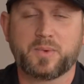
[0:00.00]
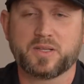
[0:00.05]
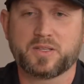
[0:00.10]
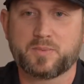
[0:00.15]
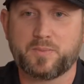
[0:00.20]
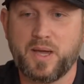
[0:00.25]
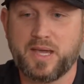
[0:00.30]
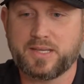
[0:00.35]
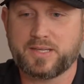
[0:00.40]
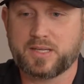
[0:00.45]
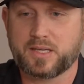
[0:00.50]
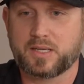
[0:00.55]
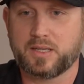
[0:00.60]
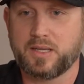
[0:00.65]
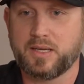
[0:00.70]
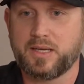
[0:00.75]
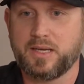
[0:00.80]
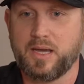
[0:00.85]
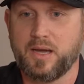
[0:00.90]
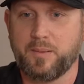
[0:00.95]
It's
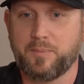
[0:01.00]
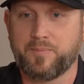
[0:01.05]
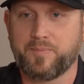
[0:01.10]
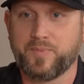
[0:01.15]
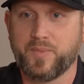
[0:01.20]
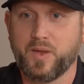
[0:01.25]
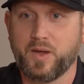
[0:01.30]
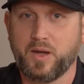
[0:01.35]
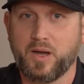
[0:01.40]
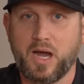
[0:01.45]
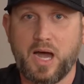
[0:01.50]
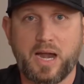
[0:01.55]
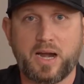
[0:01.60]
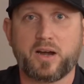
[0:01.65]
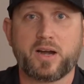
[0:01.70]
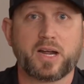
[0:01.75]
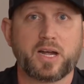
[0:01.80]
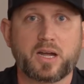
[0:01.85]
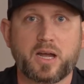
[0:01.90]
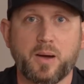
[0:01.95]
basically
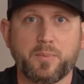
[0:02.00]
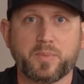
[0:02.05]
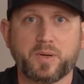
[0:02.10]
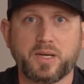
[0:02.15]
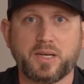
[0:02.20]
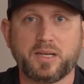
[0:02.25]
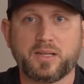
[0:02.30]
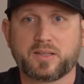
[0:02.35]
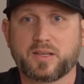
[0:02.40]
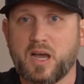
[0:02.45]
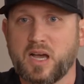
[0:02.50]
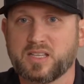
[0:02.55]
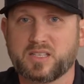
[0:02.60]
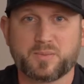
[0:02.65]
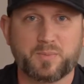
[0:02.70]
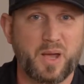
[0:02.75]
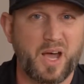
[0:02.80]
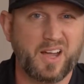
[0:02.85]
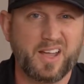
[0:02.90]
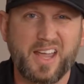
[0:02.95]
hiring a company. It costs
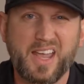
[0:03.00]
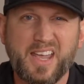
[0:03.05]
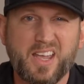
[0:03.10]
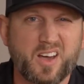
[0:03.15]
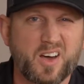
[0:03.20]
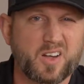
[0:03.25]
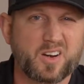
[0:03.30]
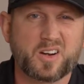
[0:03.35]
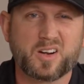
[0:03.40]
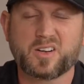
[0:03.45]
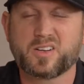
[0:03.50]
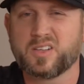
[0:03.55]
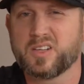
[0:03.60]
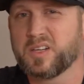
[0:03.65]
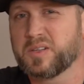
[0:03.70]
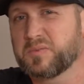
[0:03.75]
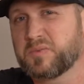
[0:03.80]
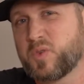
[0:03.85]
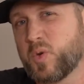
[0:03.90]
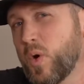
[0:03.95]
about $800
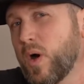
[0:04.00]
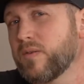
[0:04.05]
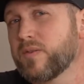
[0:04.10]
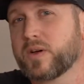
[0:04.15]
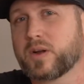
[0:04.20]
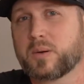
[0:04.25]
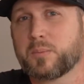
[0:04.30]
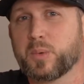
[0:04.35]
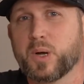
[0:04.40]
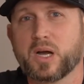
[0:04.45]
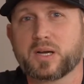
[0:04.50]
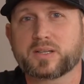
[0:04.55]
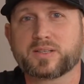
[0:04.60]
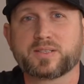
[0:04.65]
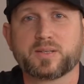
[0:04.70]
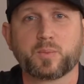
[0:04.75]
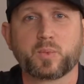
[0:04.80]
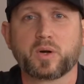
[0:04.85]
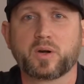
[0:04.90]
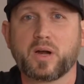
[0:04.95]
to $1,200,
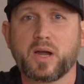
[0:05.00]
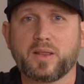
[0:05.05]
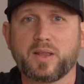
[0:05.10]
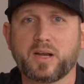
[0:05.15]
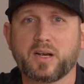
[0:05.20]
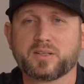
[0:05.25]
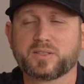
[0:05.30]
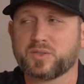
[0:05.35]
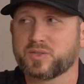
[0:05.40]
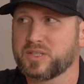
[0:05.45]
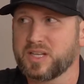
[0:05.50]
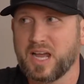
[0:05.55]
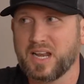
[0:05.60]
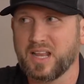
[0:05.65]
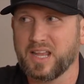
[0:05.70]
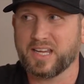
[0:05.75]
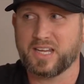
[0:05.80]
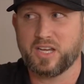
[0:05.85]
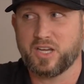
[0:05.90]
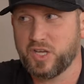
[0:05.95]
somewhere around there. So it's not
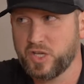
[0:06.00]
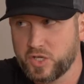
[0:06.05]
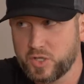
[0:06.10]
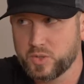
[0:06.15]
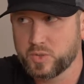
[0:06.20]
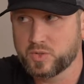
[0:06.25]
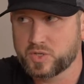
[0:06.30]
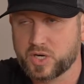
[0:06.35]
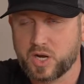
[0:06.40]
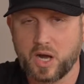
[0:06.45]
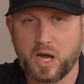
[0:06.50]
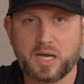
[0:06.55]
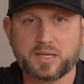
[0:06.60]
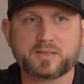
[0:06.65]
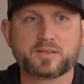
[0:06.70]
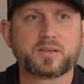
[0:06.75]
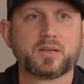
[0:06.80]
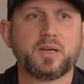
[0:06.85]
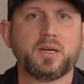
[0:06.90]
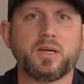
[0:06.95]
like a huge cost.